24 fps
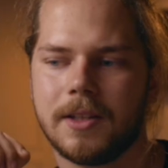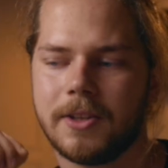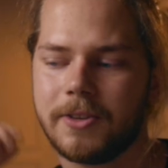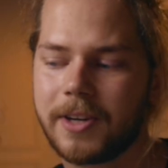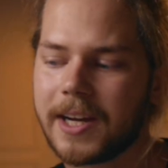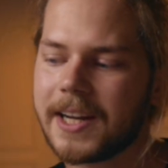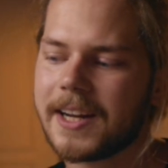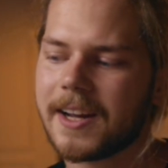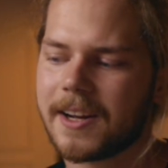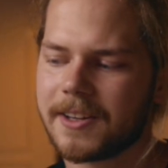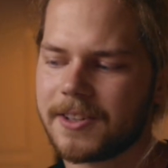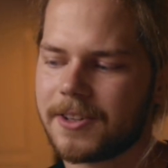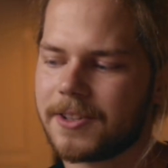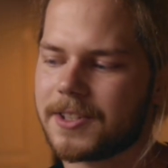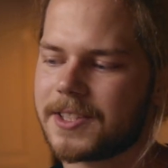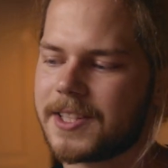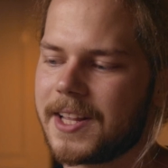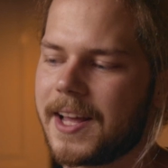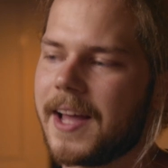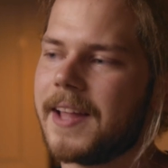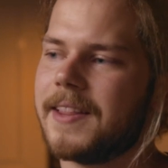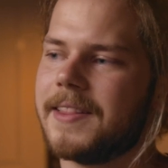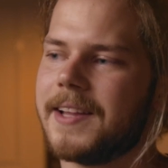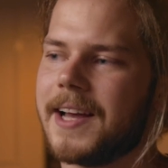You gotta
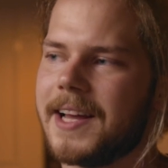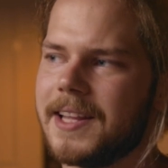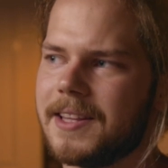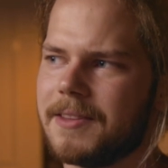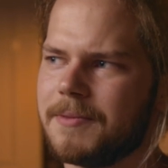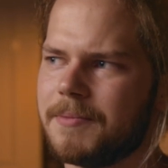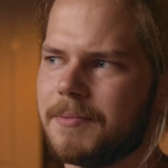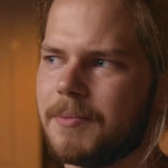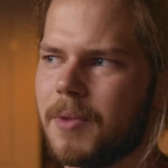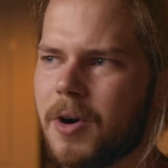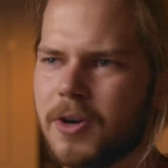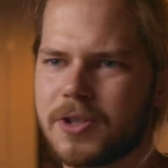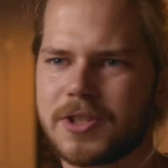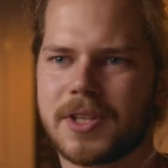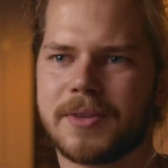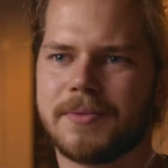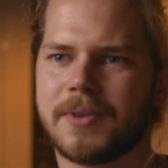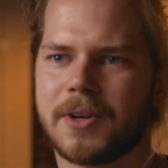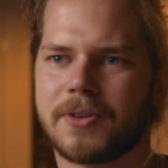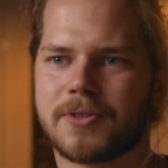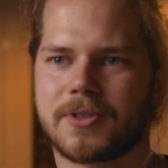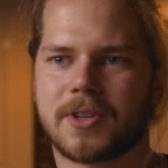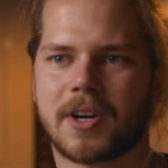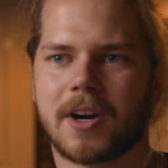understand that most
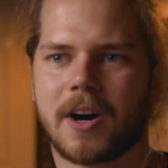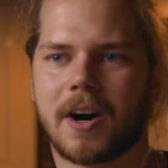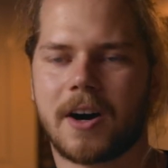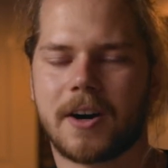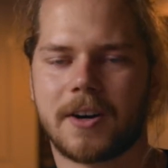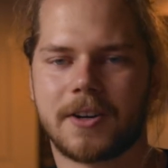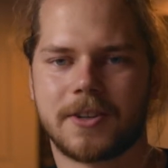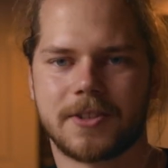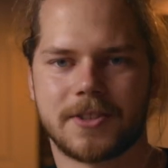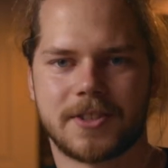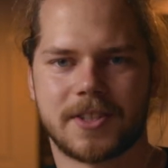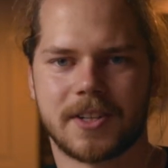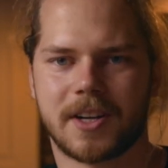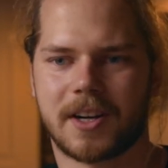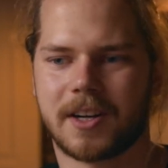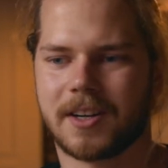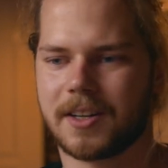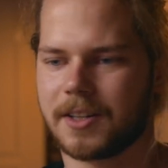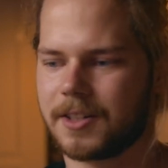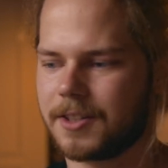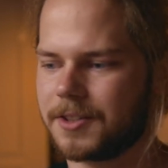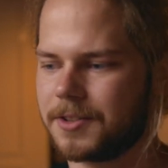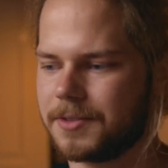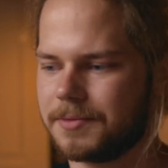of those cars
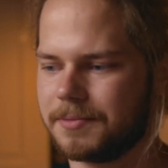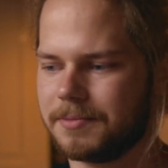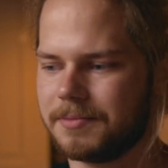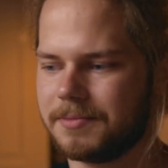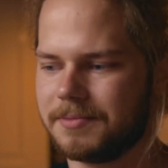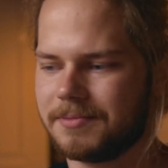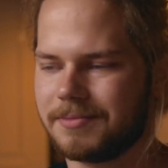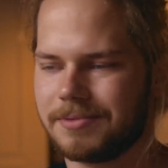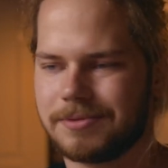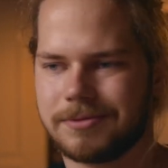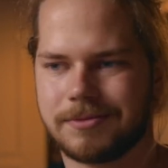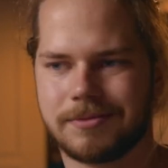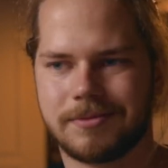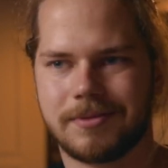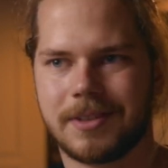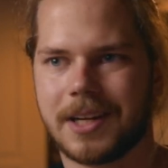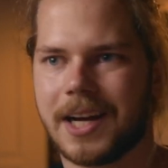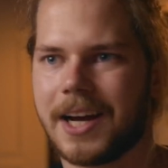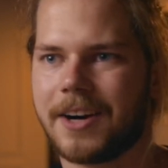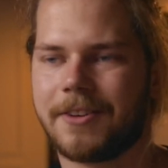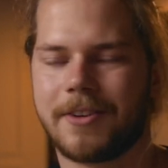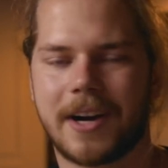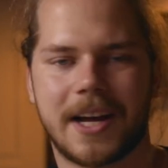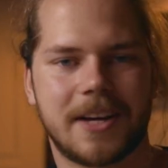are
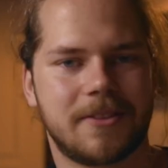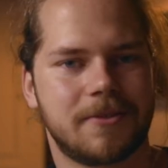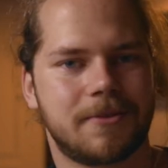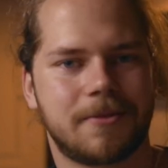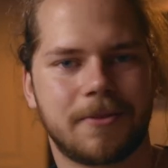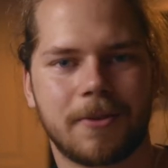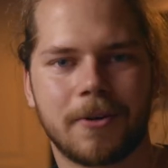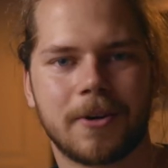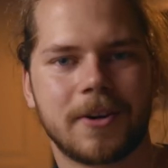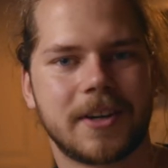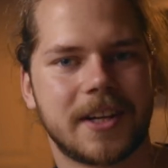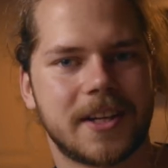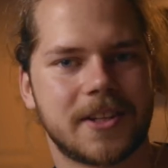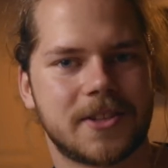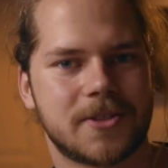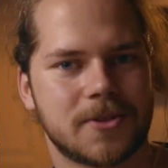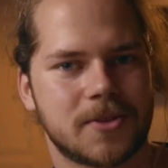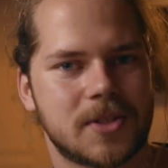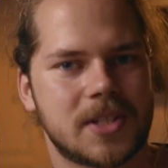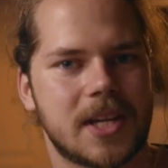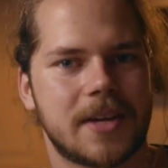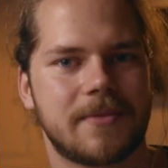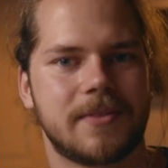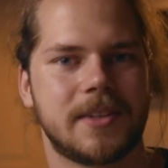around 40
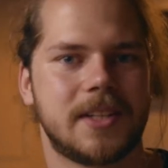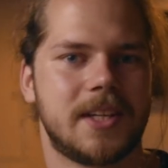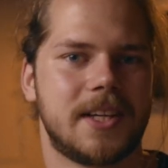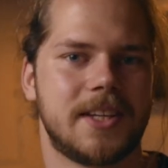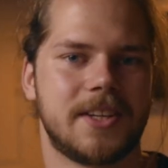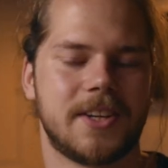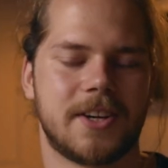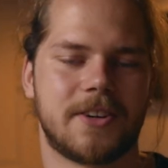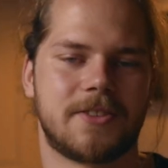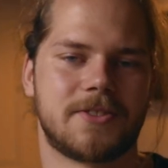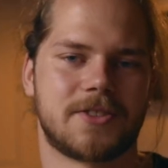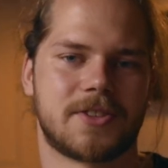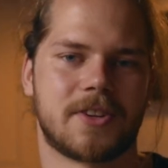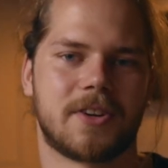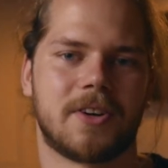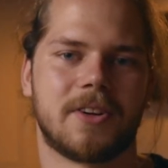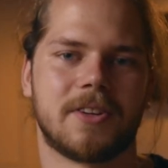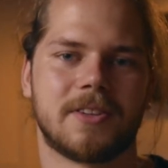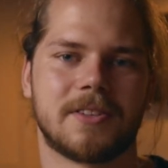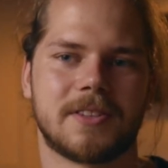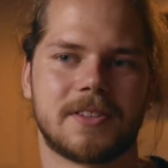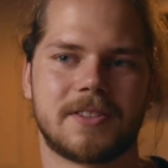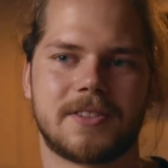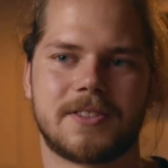to 70 years
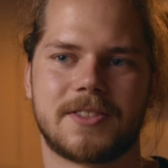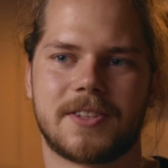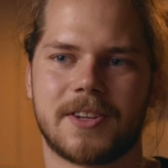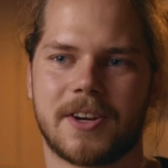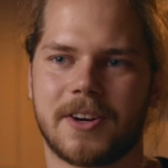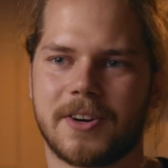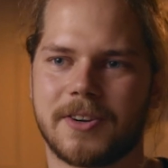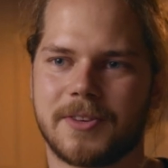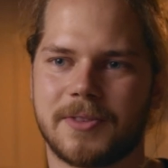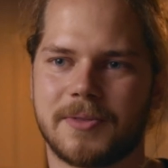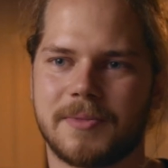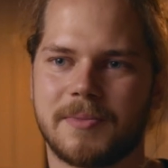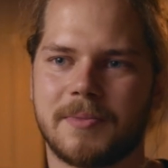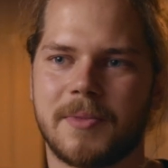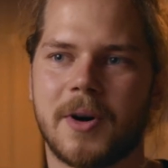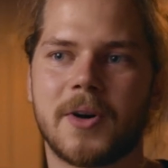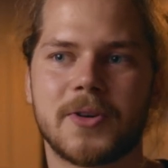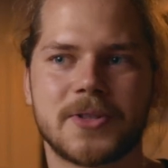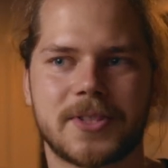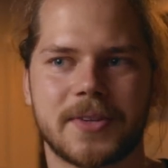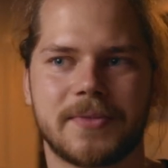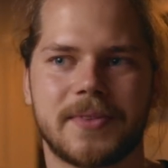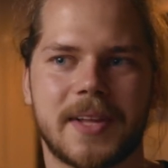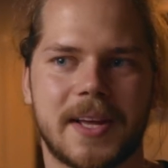old, so
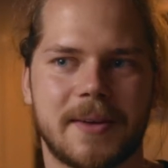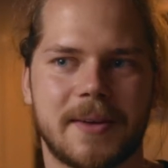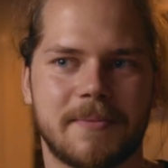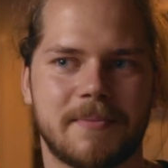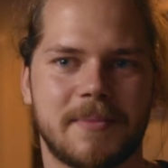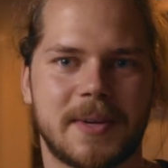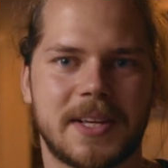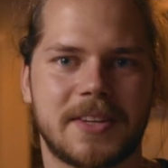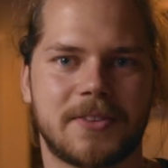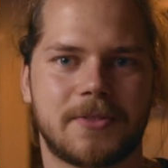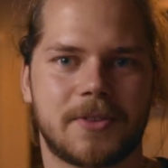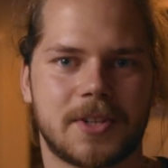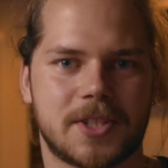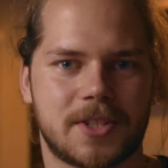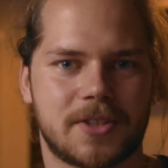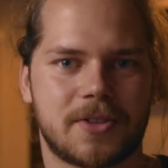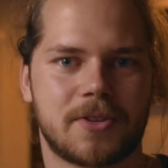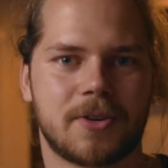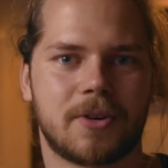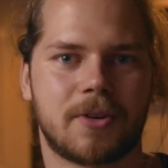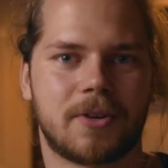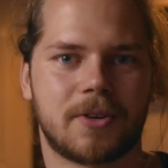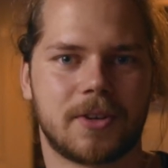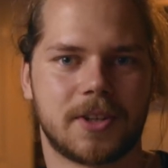most of them being
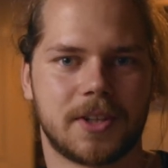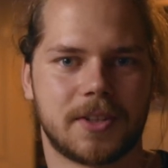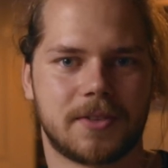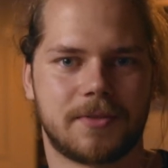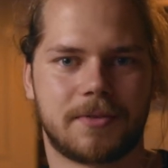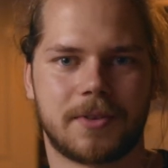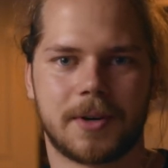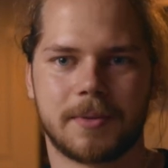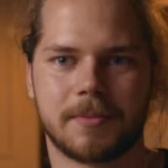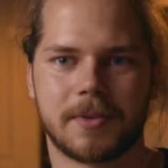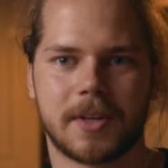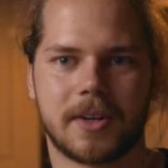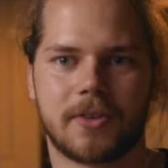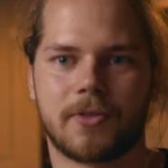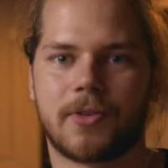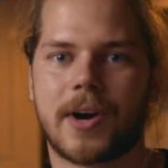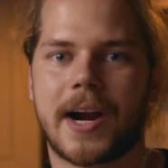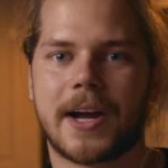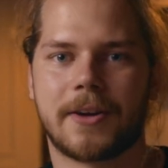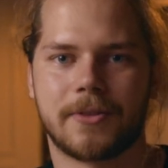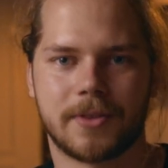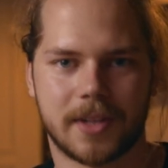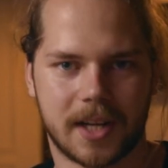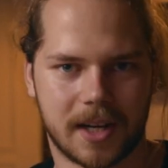restored from the
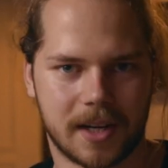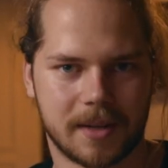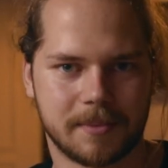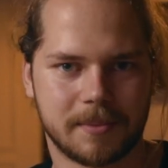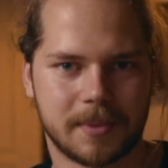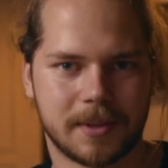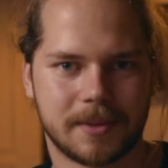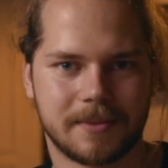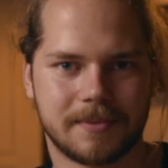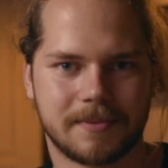ground up.